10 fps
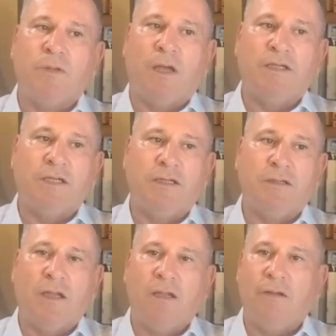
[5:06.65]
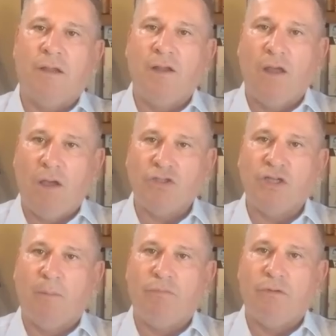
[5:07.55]
I did a, a large
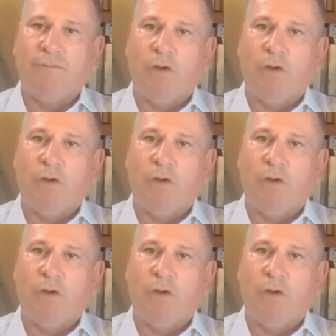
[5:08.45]
number of